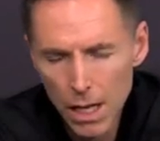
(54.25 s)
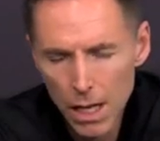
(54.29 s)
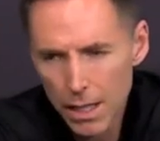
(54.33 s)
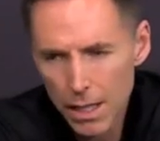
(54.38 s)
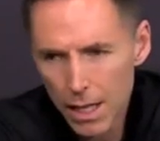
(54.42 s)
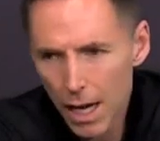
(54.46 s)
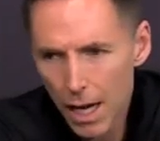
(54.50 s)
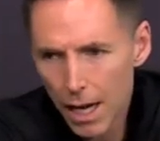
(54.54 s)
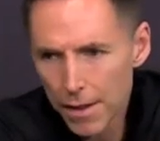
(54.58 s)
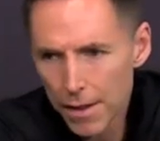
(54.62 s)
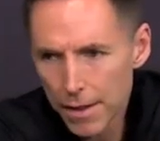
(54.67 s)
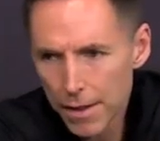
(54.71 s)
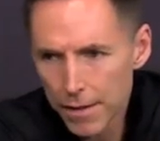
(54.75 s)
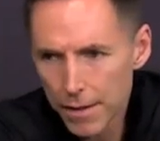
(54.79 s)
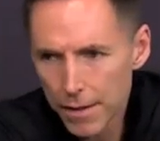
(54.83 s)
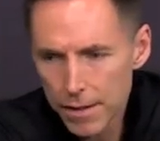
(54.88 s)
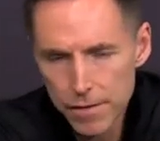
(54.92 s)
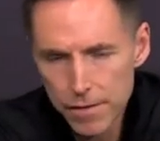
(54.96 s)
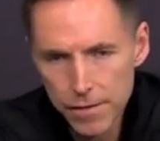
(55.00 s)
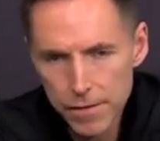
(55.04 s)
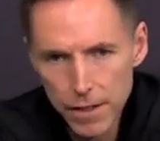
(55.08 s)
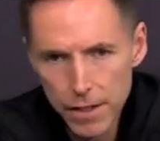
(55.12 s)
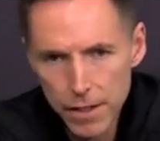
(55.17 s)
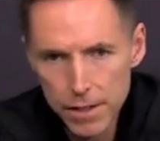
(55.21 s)
Yeah, I think
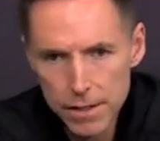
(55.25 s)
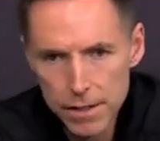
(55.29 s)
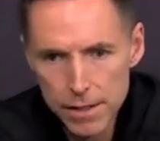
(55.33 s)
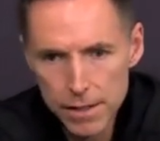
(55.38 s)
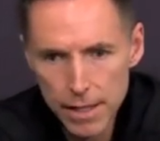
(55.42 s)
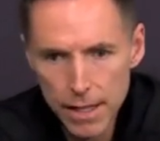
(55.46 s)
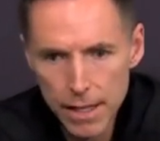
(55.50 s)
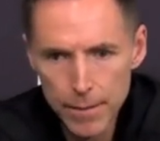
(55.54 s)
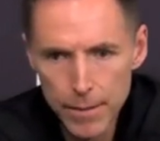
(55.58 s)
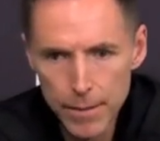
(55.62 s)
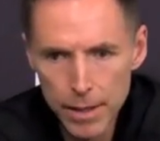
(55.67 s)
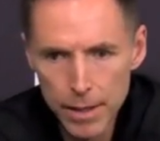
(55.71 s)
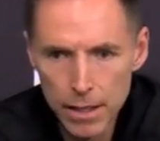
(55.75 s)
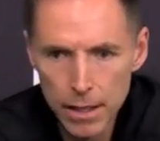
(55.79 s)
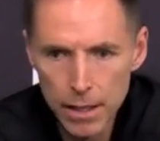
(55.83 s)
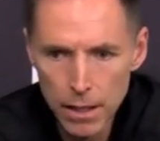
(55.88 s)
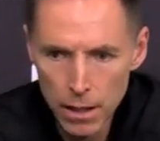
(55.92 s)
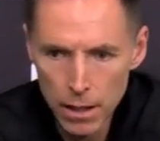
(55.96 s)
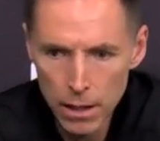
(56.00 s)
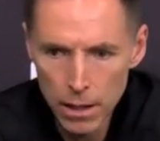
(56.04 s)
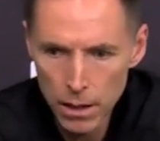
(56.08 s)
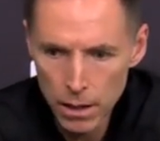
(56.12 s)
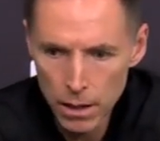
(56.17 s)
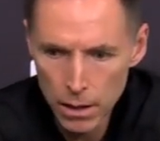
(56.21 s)
that's fair to say. I mean,
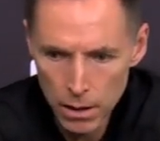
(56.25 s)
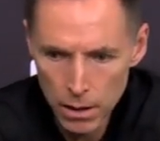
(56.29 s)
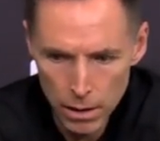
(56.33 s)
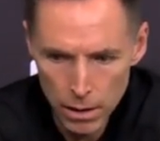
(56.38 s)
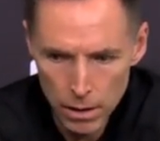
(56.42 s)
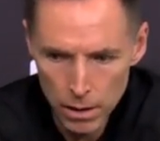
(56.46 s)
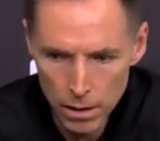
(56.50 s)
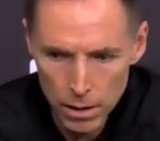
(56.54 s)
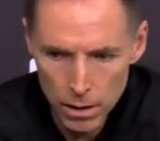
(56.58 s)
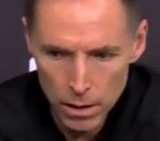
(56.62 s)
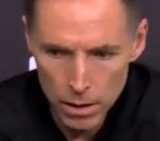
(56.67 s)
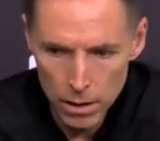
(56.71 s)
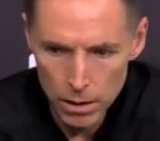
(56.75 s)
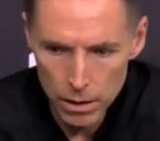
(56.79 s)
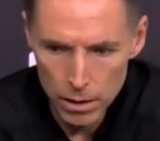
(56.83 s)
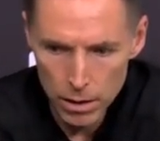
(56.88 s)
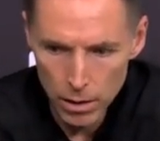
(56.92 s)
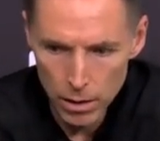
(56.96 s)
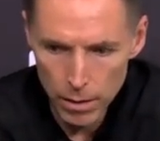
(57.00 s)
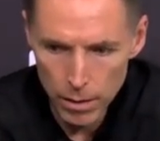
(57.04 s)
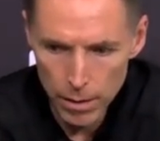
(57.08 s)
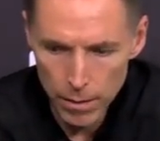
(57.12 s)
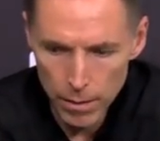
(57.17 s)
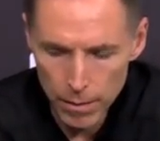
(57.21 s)
you
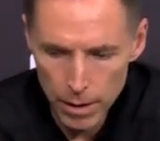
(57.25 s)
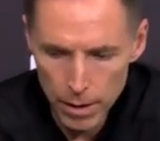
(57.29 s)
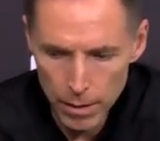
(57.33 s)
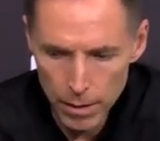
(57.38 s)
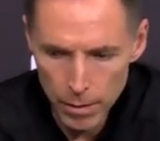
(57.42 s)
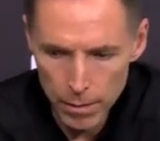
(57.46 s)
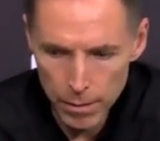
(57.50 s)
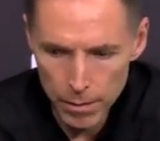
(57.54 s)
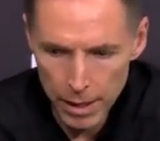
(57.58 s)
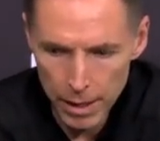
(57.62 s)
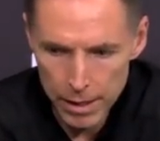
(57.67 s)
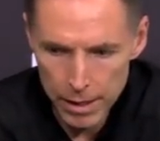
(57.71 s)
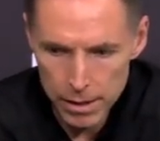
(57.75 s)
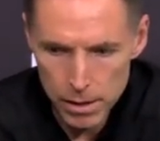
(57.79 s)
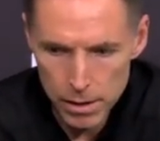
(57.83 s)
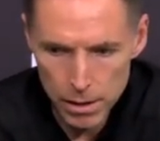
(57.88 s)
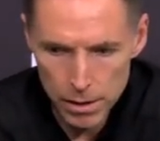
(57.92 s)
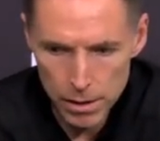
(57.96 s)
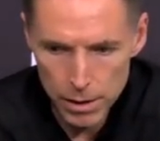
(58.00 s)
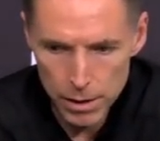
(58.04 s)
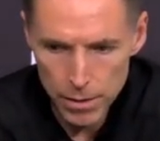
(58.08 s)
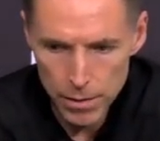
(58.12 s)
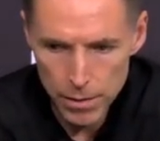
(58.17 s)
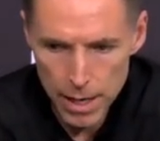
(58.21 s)
know, and we might have
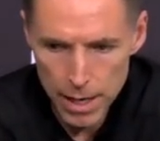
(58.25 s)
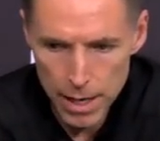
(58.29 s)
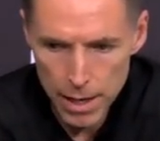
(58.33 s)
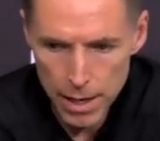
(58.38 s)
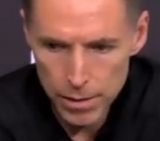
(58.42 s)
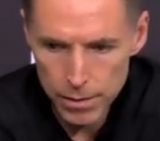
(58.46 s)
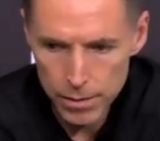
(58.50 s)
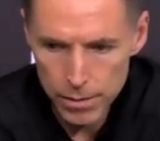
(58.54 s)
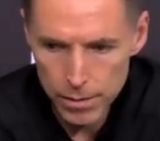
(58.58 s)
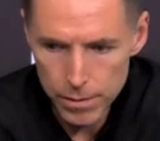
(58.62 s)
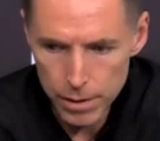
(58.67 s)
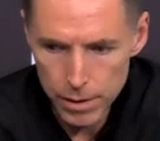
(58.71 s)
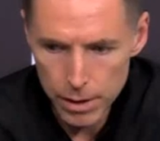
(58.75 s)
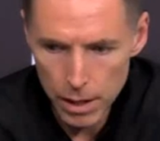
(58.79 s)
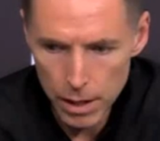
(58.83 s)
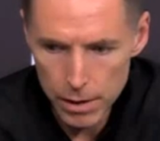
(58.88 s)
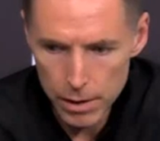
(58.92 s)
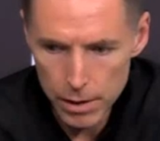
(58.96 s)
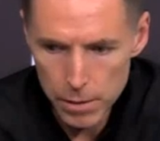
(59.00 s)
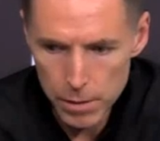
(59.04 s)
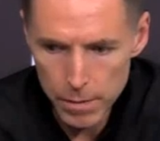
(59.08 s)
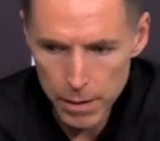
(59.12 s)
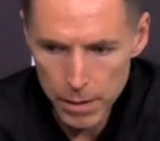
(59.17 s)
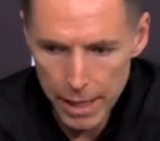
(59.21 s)
turned it around
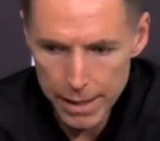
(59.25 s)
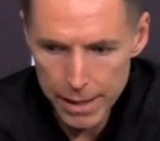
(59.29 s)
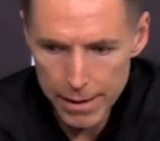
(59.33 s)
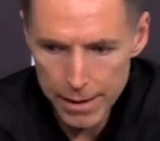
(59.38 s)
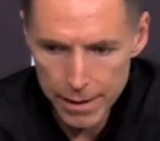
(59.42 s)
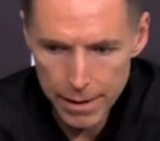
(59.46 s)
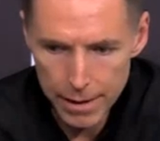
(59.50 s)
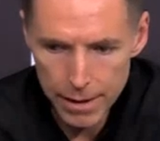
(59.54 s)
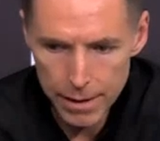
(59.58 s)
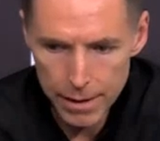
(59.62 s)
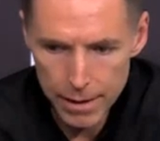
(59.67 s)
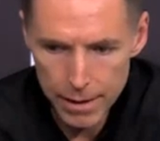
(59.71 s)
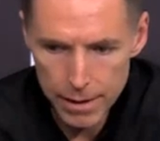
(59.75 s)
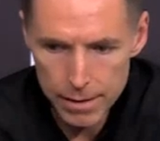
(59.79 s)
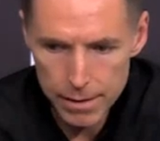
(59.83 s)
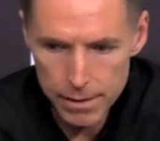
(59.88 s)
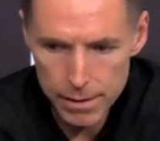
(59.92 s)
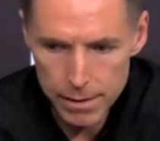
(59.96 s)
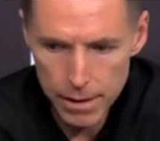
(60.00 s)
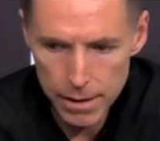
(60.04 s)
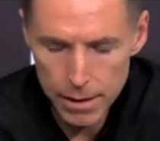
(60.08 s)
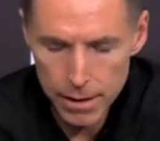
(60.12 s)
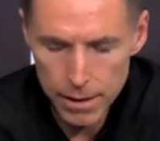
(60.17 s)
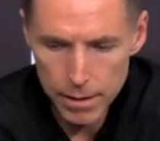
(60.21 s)
regardless, but I think it
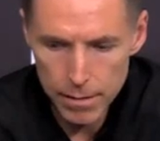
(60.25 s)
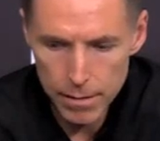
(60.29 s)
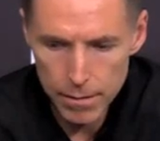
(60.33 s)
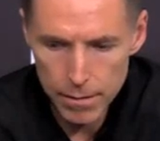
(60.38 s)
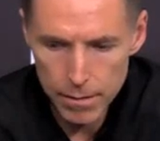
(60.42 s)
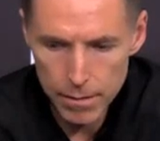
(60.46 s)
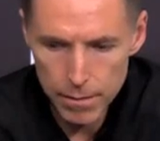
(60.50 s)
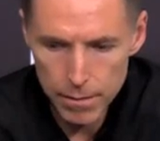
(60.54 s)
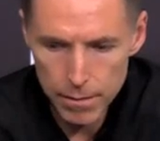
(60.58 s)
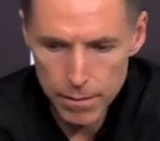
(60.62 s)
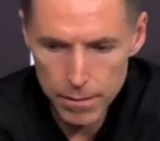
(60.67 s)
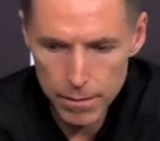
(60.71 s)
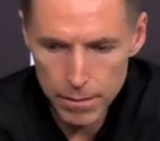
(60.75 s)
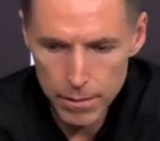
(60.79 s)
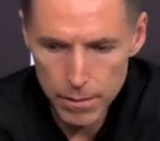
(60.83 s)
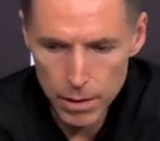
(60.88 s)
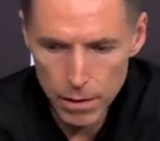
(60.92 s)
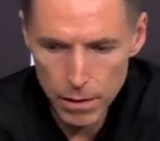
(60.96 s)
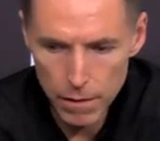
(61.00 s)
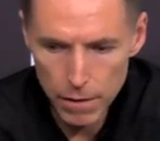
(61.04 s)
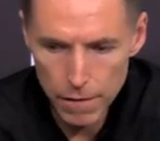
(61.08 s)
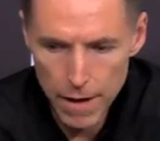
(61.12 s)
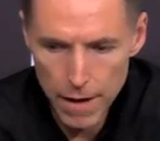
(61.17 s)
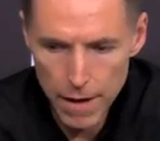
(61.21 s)
is, you
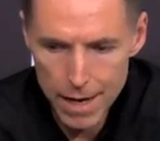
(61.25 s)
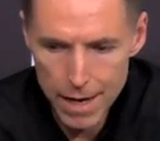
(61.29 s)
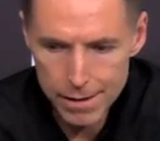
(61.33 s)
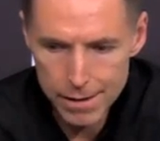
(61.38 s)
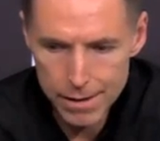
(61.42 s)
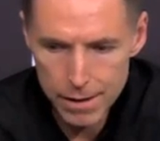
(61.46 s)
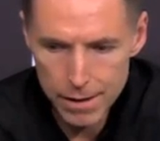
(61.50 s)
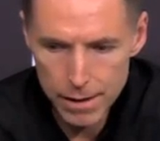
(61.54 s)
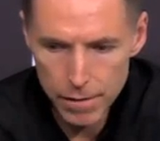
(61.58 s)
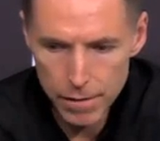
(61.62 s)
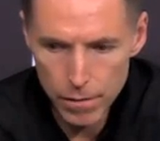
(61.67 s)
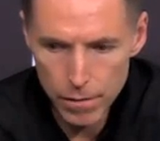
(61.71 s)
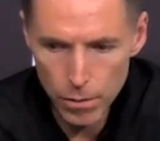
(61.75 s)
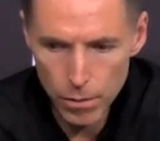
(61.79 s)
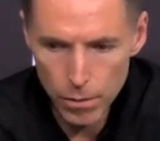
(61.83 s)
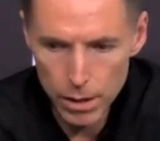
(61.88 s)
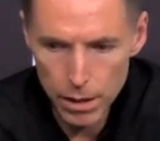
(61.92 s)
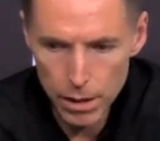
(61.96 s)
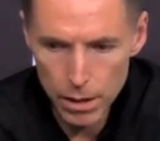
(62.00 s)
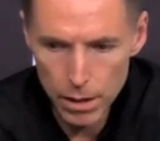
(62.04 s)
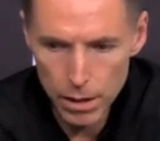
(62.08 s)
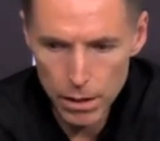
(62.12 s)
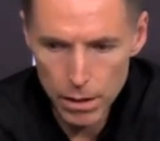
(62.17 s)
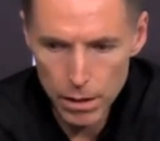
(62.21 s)
know, a facet of
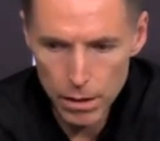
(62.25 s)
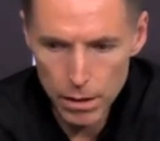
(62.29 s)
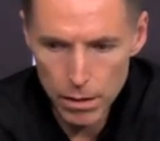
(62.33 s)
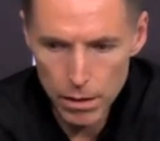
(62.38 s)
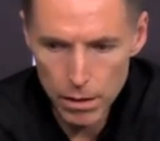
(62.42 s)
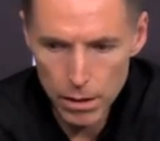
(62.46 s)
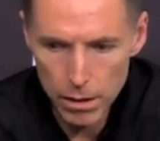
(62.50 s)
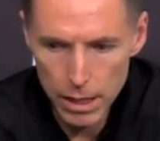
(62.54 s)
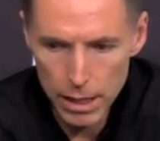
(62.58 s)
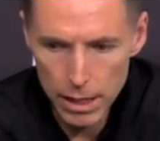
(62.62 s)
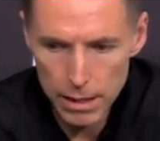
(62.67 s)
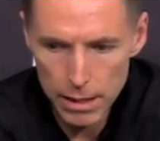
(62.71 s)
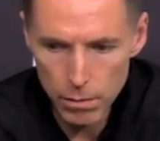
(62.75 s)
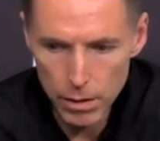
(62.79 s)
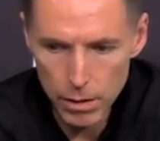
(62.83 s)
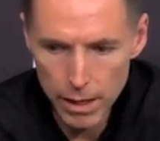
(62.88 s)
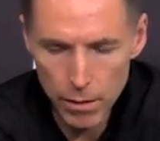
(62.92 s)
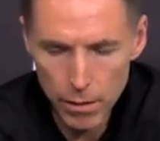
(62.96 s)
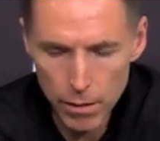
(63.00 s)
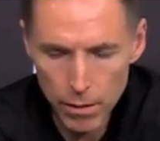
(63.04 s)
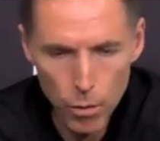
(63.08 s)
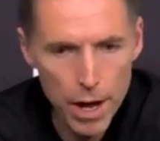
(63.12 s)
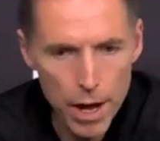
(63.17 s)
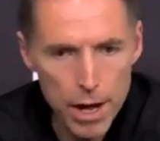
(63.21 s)
we
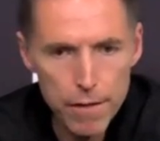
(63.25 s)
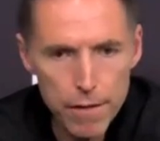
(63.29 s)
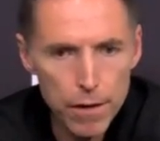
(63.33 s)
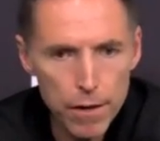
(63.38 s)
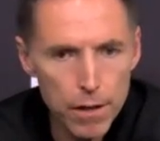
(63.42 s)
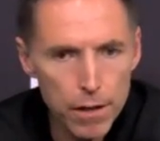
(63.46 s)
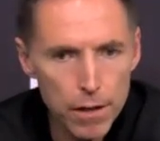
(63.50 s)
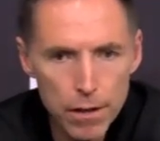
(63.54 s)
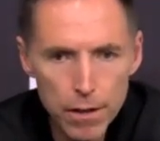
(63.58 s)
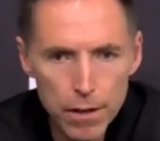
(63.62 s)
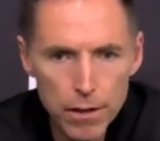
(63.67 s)
didn't waver,